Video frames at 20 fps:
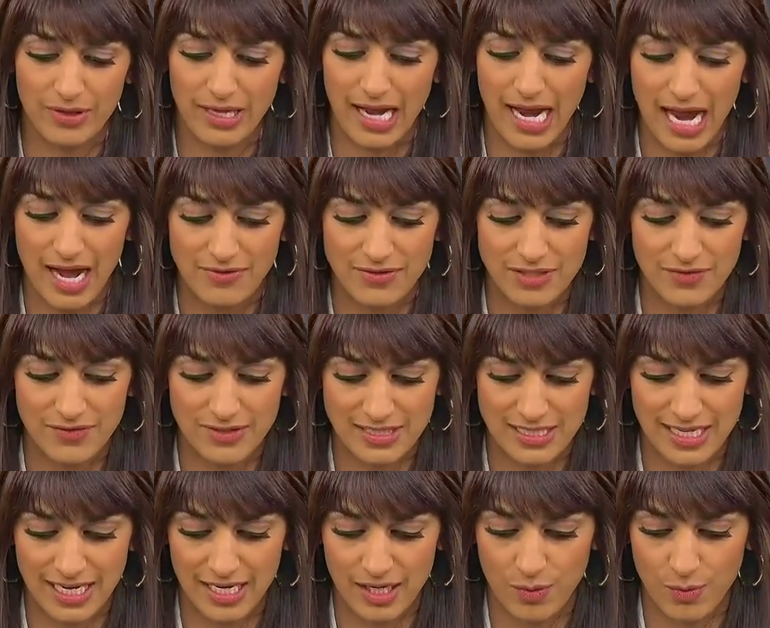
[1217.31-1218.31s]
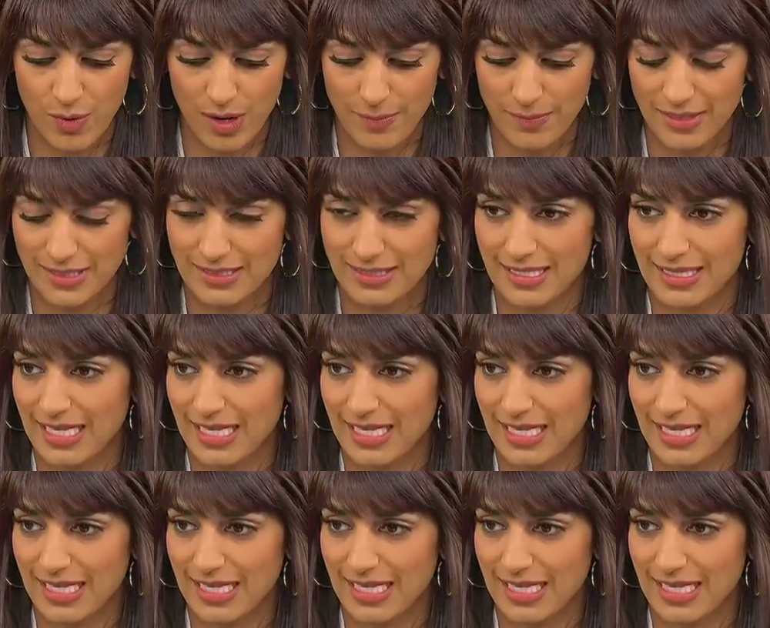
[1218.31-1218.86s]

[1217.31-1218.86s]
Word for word: They have sophisticated weapons,